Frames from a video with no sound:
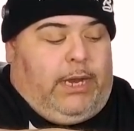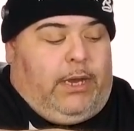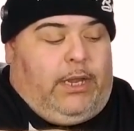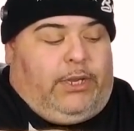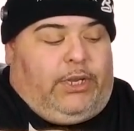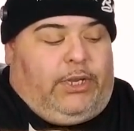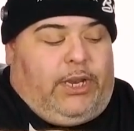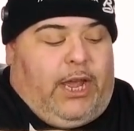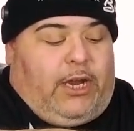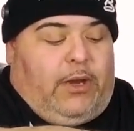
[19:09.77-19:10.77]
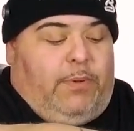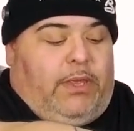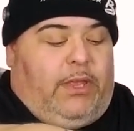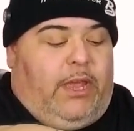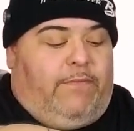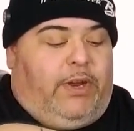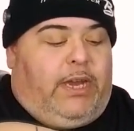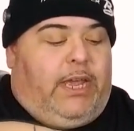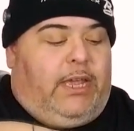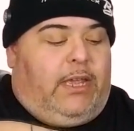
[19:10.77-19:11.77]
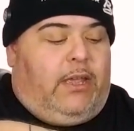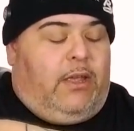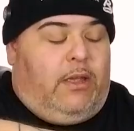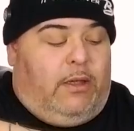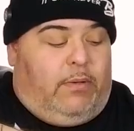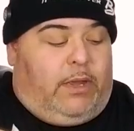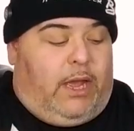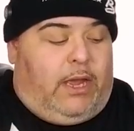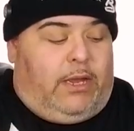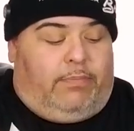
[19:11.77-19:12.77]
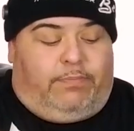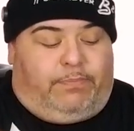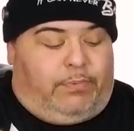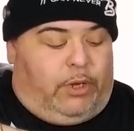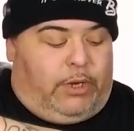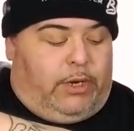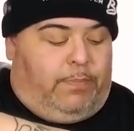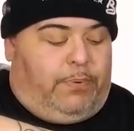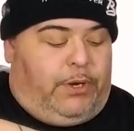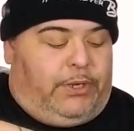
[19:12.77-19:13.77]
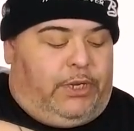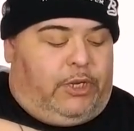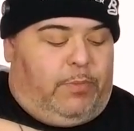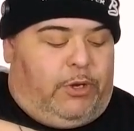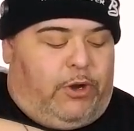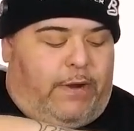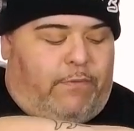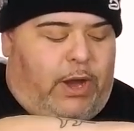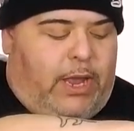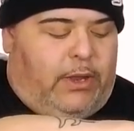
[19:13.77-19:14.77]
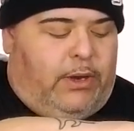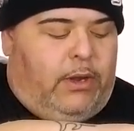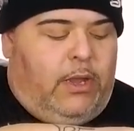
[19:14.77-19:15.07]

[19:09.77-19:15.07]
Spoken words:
And this is not going to be the everyday guy looking to put a system in, drive around.